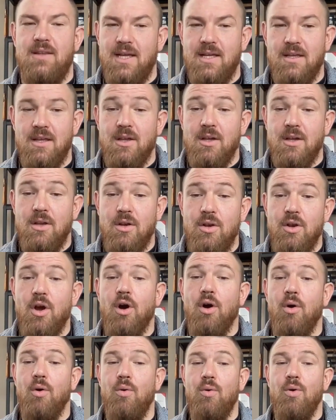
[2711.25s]
Like,
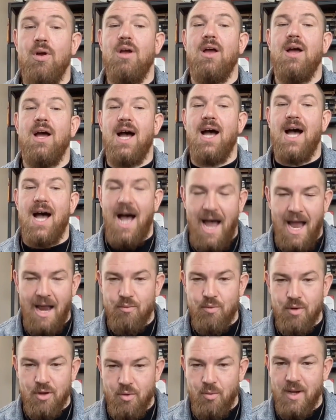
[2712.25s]
no, I
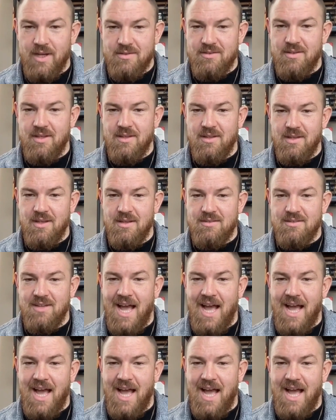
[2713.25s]
requested this.